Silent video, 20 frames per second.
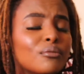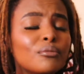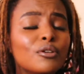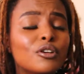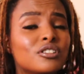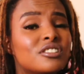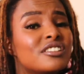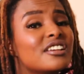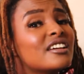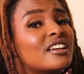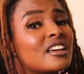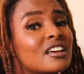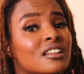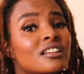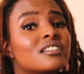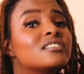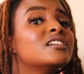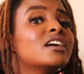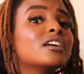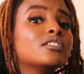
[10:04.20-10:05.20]
was thinking
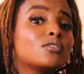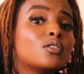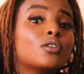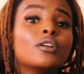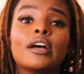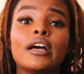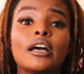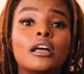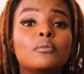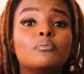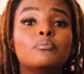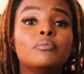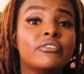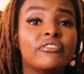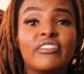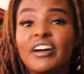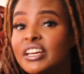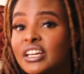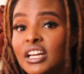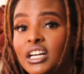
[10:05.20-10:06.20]
this guy is gonna help me
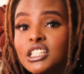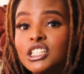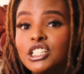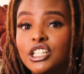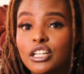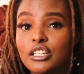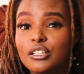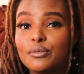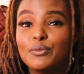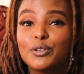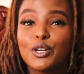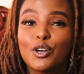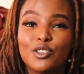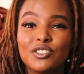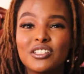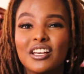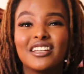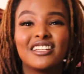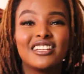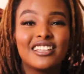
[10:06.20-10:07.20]
financially because
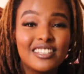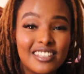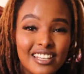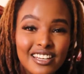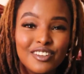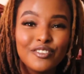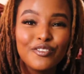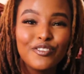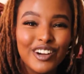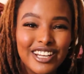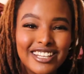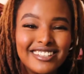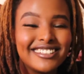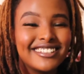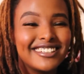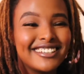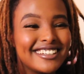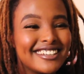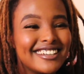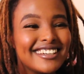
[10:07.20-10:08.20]
I needed
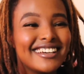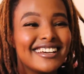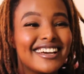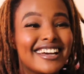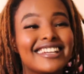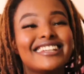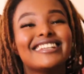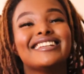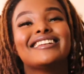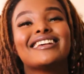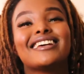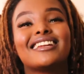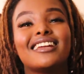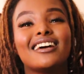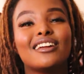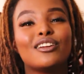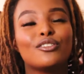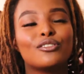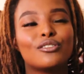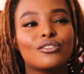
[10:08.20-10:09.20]
money. I needed
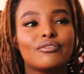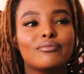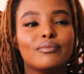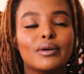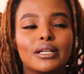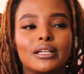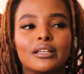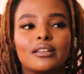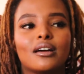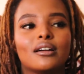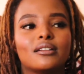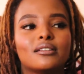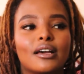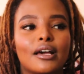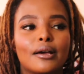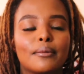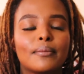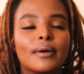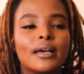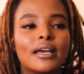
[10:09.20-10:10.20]
a lot of money that
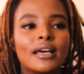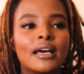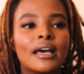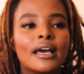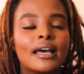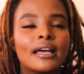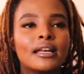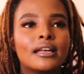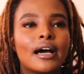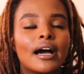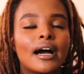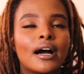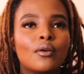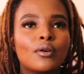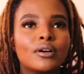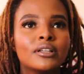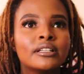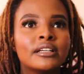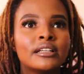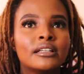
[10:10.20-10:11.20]
time, and I
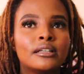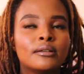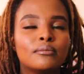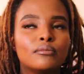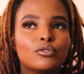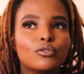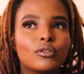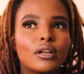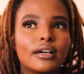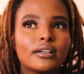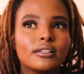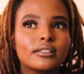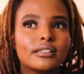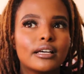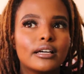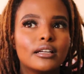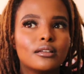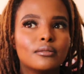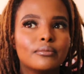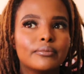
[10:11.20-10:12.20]
wanted him to like
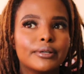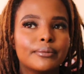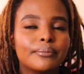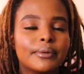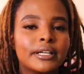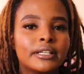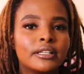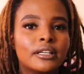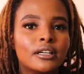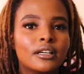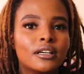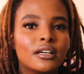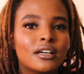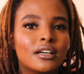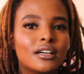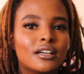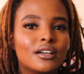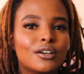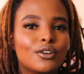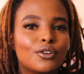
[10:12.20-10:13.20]
send me money
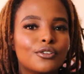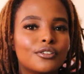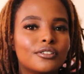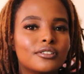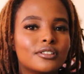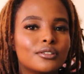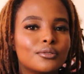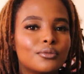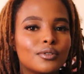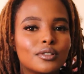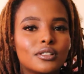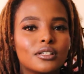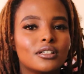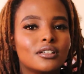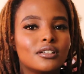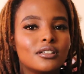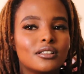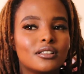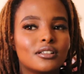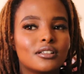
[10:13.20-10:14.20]
because he
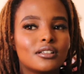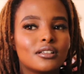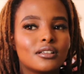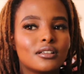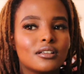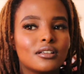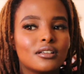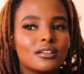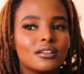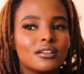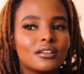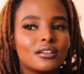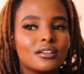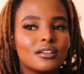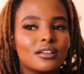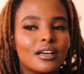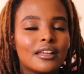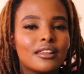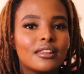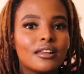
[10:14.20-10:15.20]
wasn't.
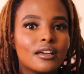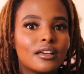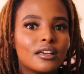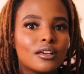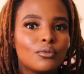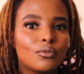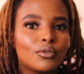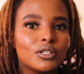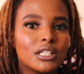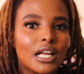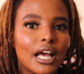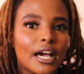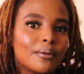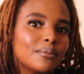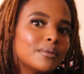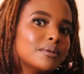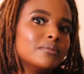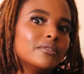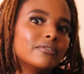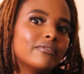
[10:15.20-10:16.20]
I think he was like
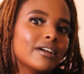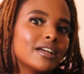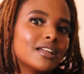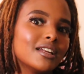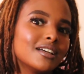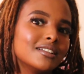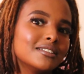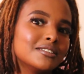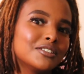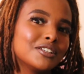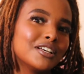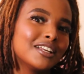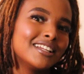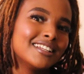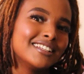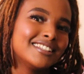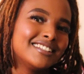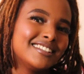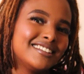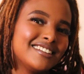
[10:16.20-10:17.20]
maybe financially
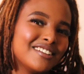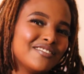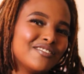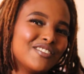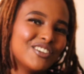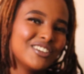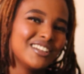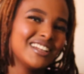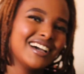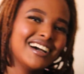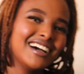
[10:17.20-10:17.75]
stable,